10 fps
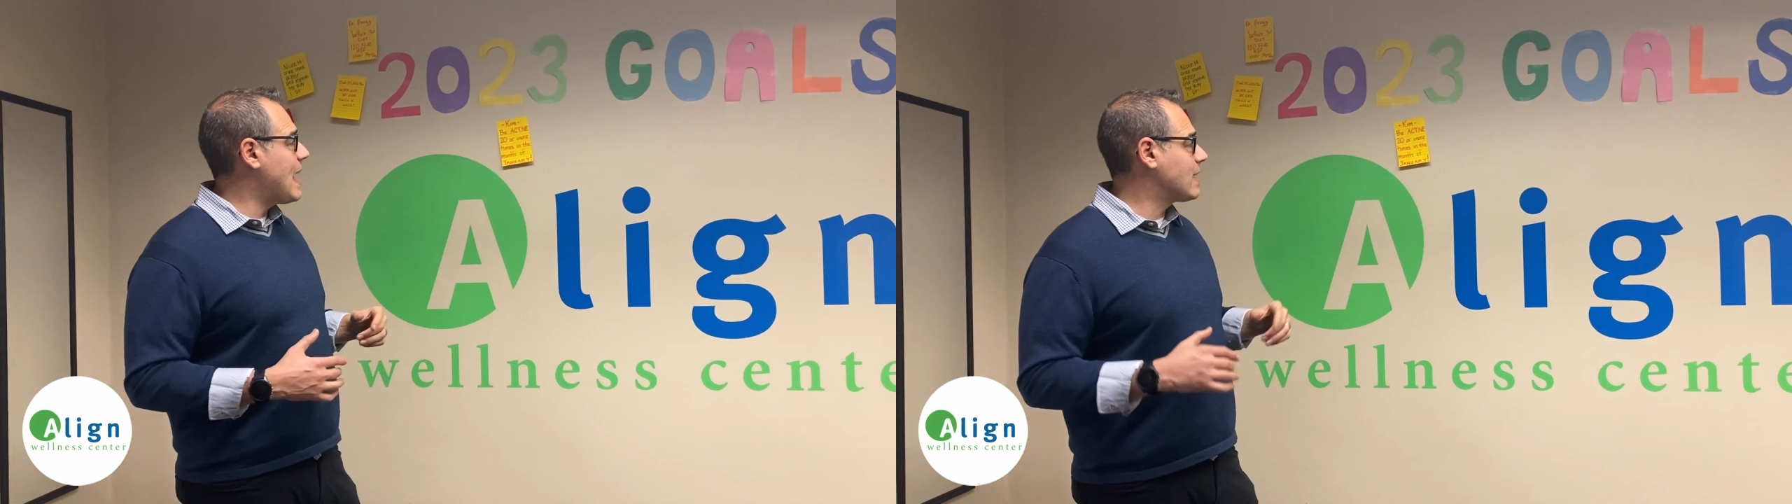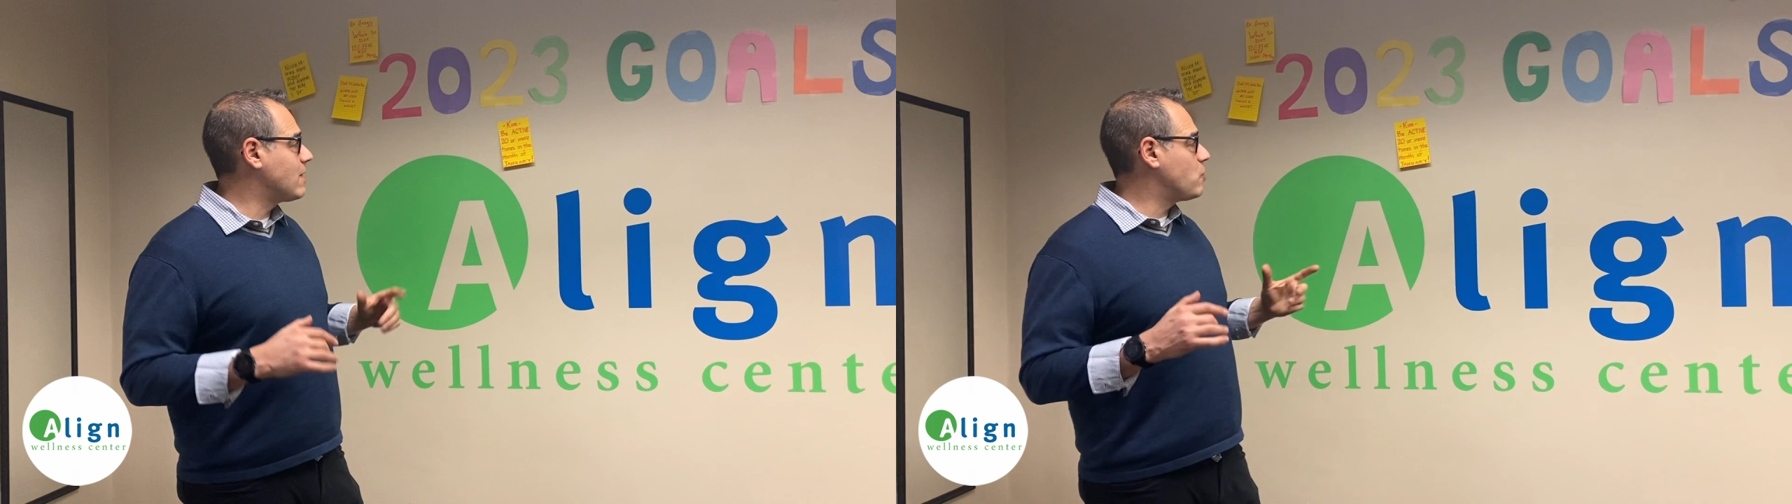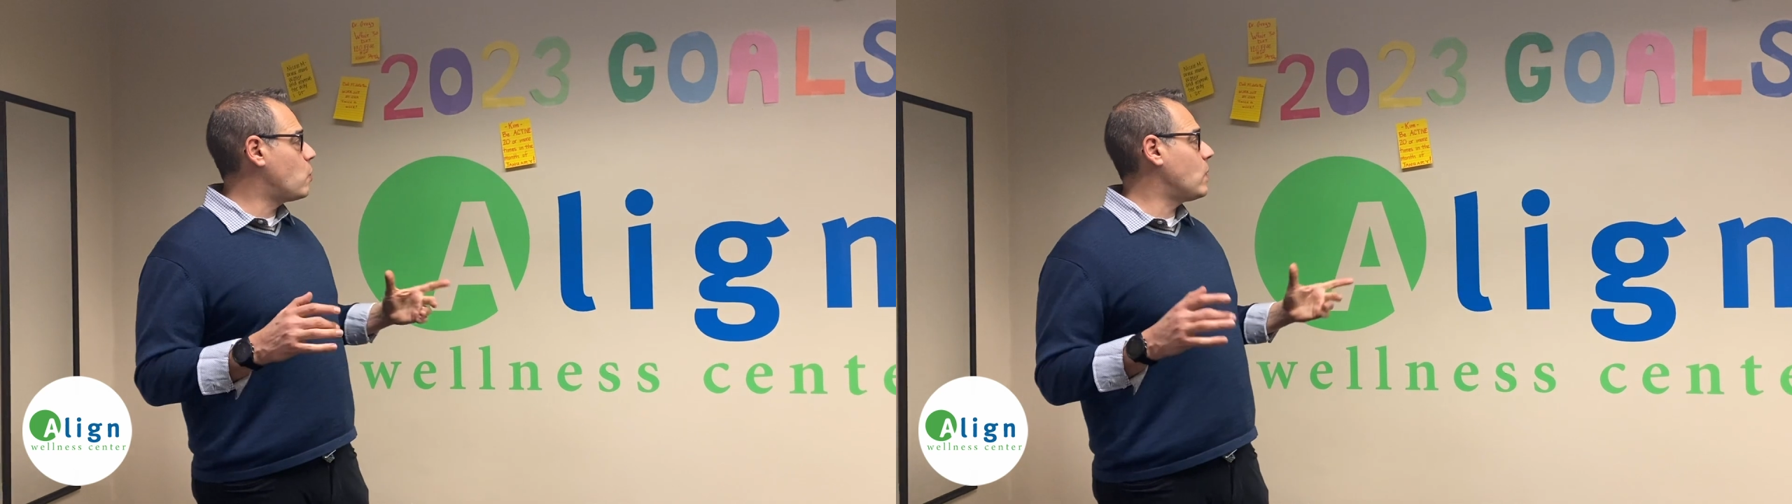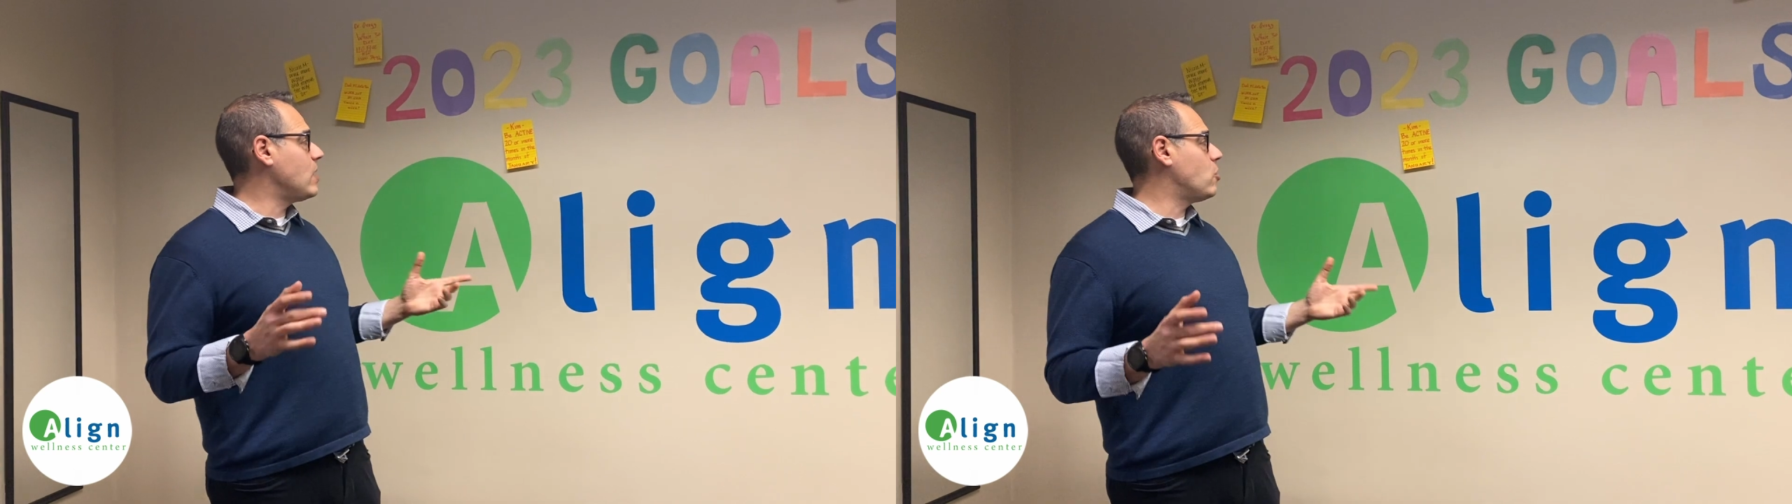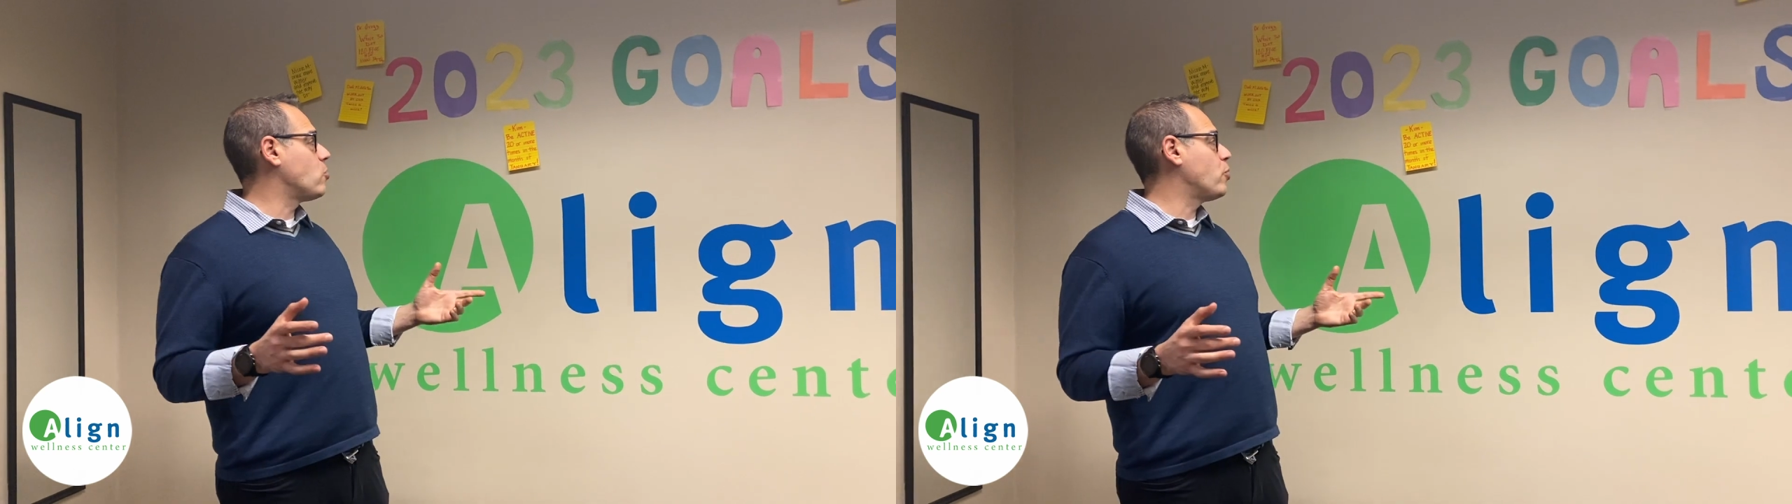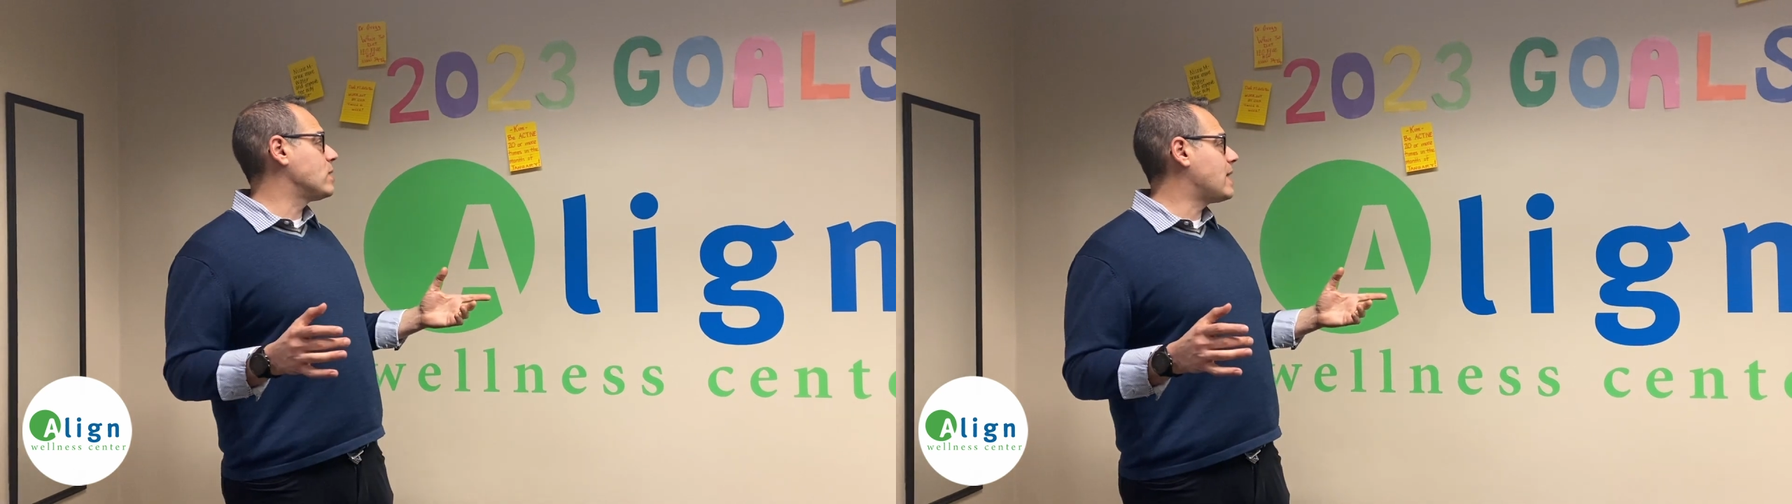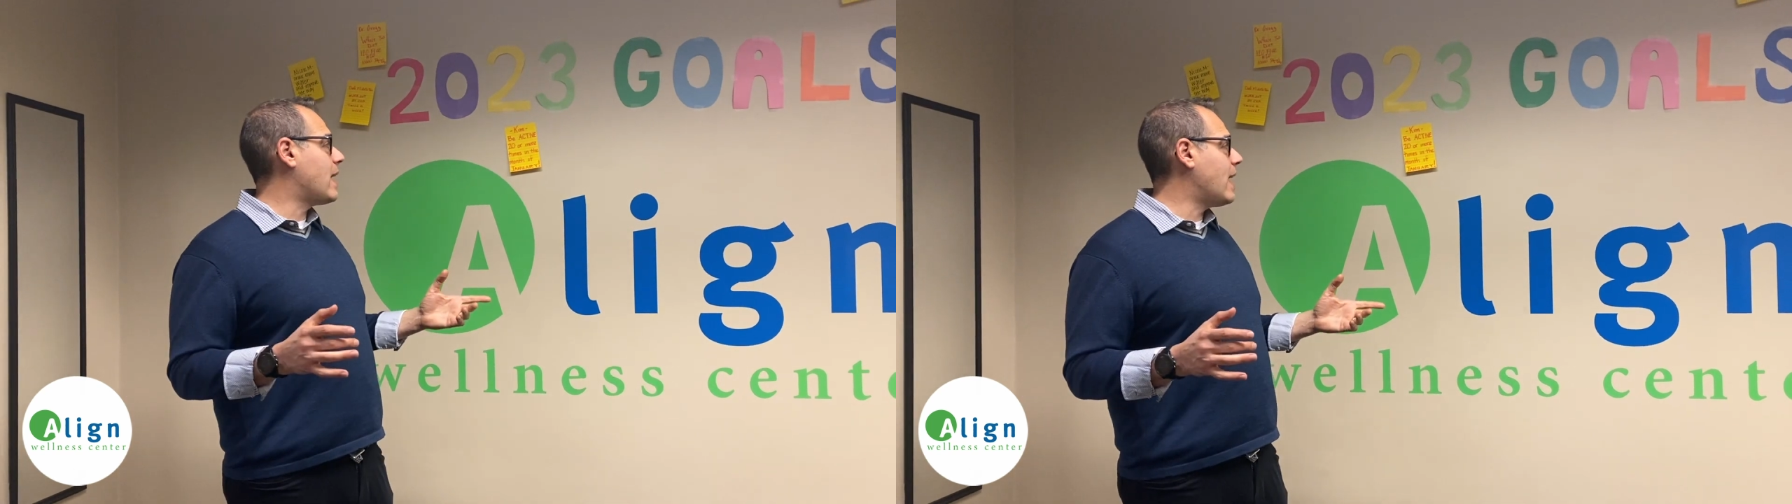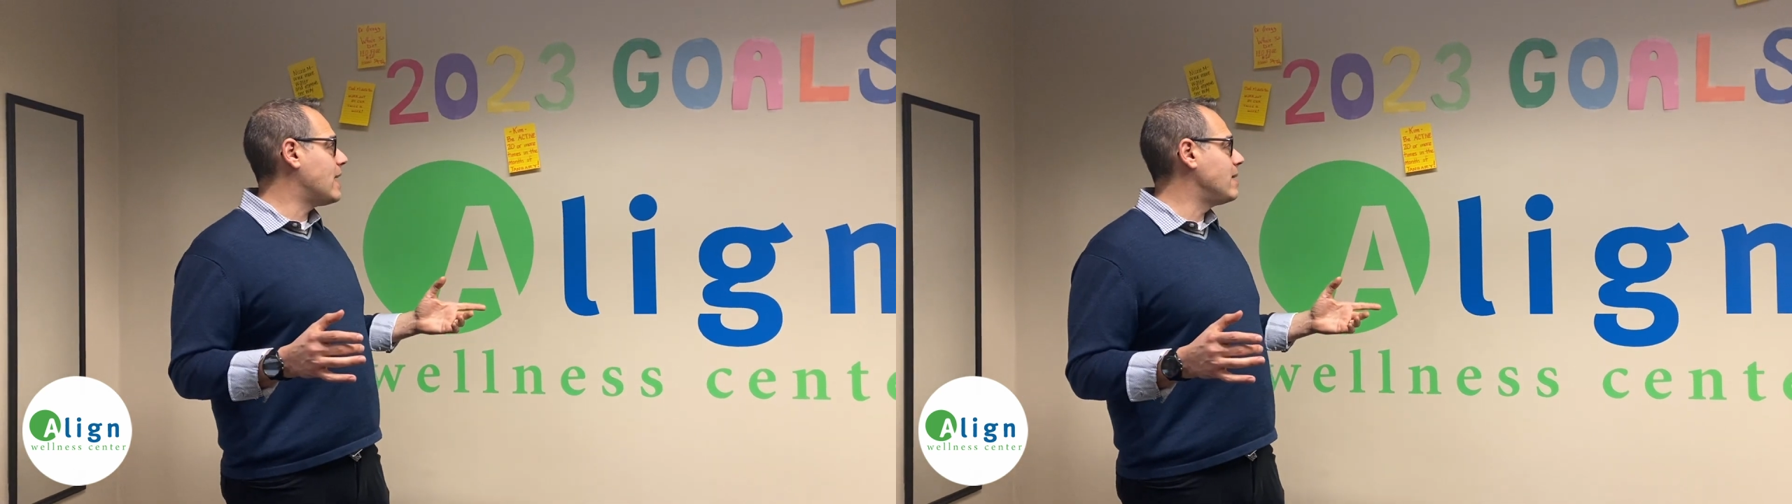active 20 or more
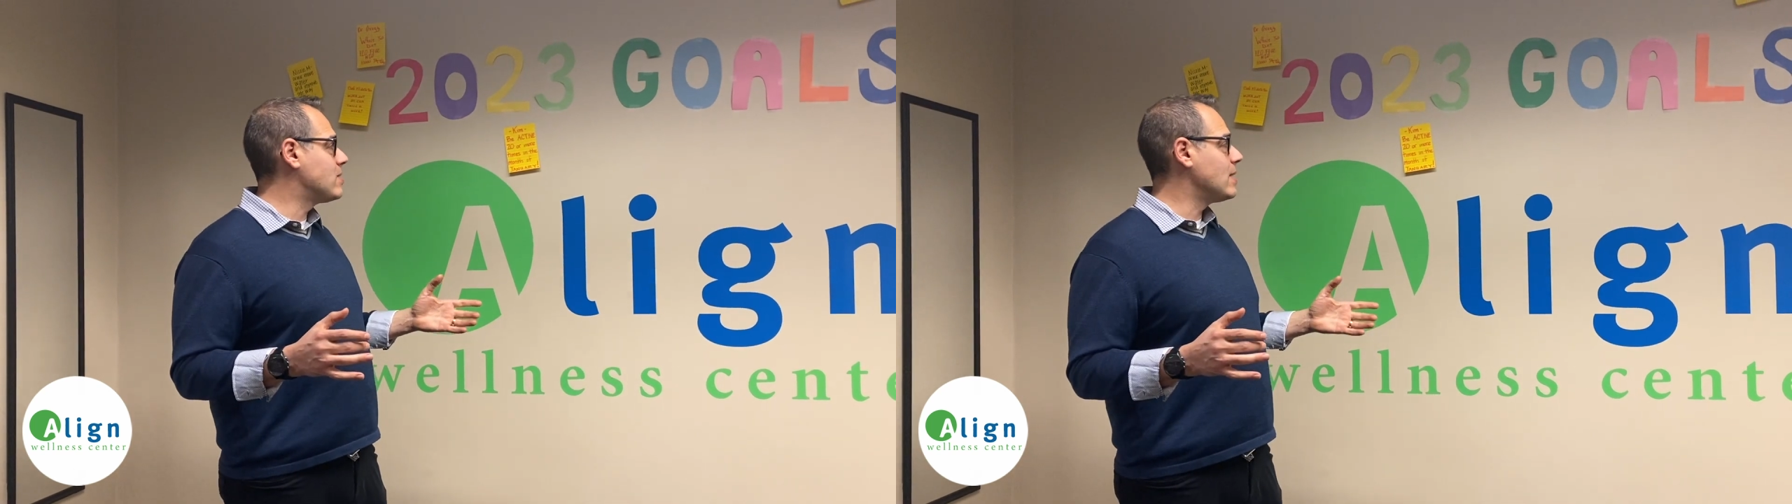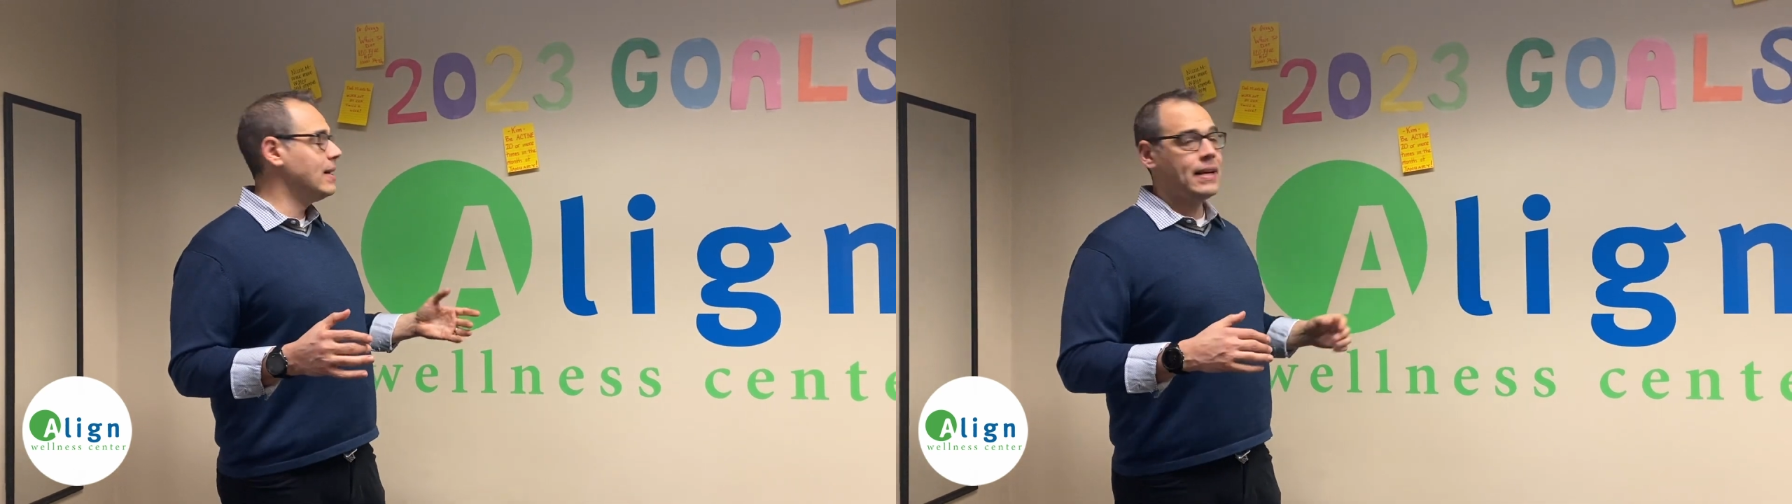times